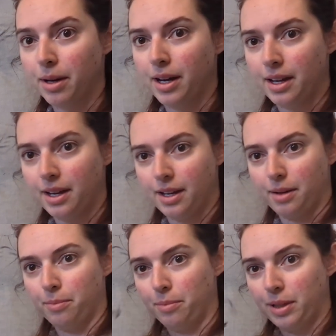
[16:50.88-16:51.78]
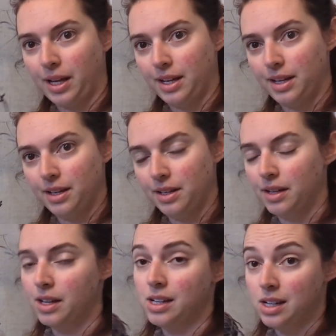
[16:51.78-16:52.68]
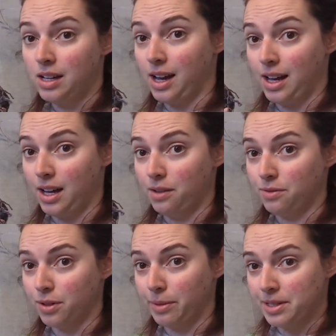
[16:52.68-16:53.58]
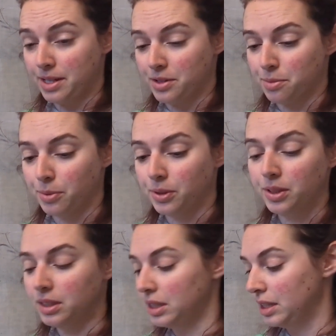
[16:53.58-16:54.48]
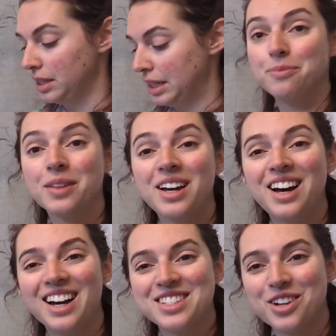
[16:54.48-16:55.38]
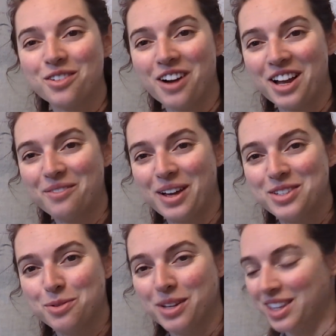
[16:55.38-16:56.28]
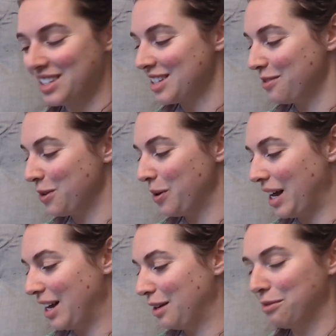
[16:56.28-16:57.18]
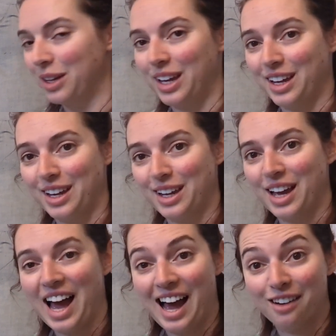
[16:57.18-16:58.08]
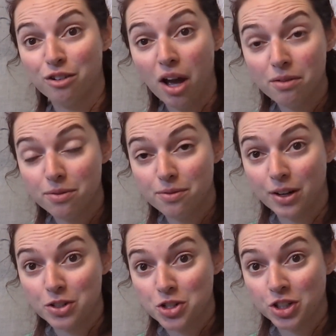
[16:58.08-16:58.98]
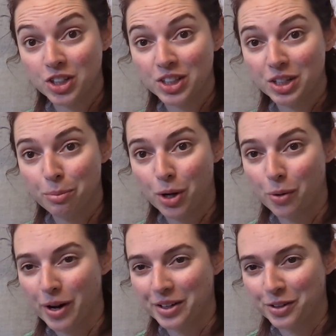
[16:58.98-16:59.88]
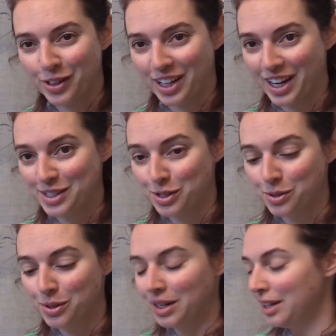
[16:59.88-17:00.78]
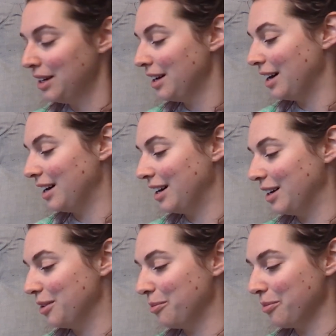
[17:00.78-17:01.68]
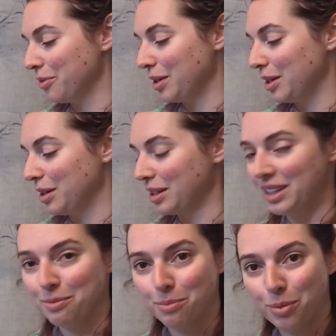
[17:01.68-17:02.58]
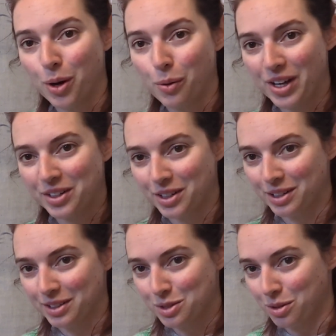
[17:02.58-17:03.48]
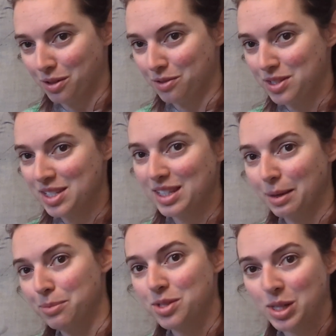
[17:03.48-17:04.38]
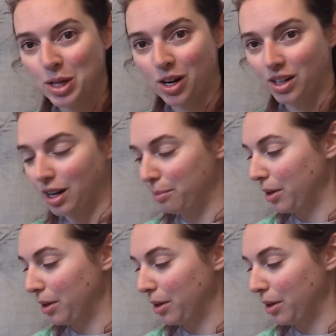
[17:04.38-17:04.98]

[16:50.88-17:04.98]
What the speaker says: I am plying from a center pole. I don't recommend doing this if you have a half functional ball winder like I do. The ball winder sort of slipped the yarn up